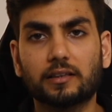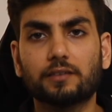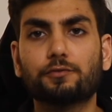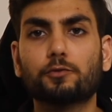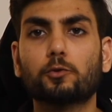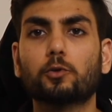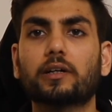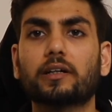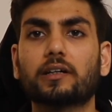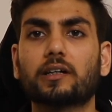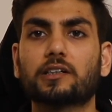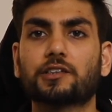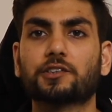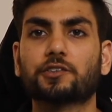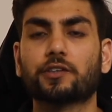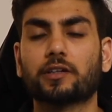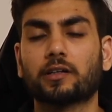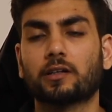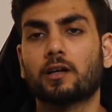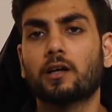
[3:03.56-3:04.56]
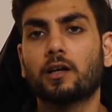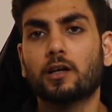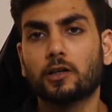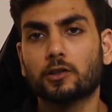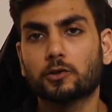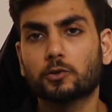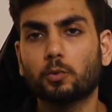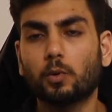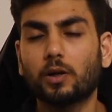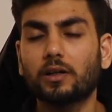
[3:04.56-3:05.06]
food industry.
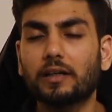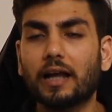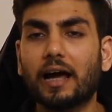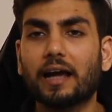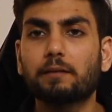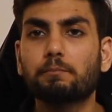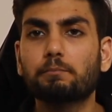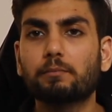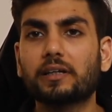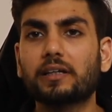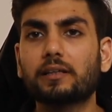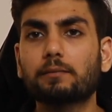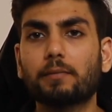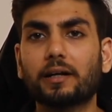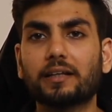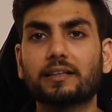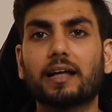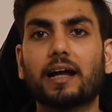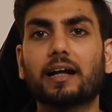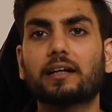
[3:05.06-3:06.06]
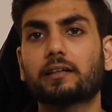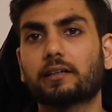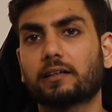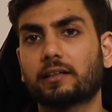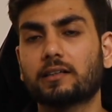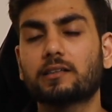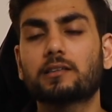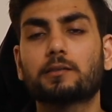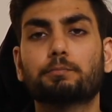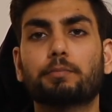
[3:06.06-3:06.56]
So, what I mean by that
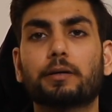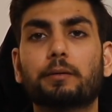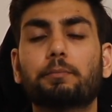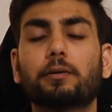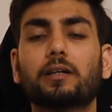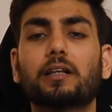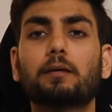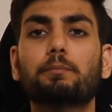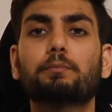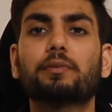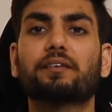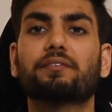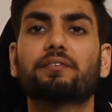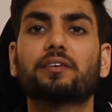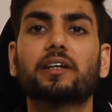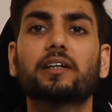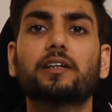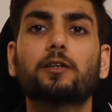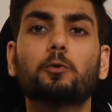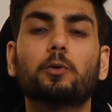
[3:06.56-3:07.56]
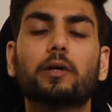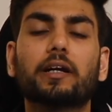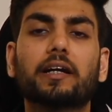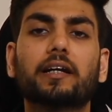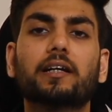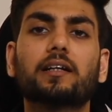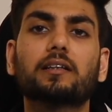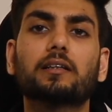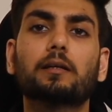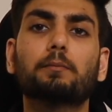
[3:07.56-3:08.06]
is people are preferring to
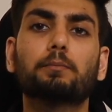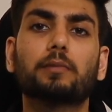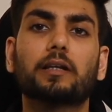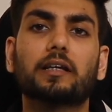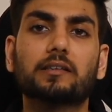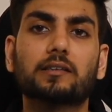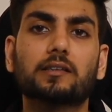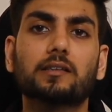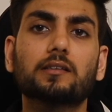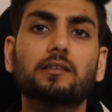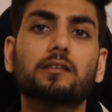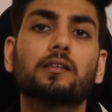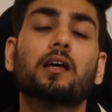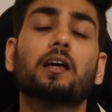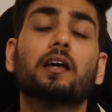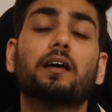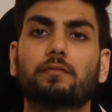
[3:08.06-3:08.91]
eat in the places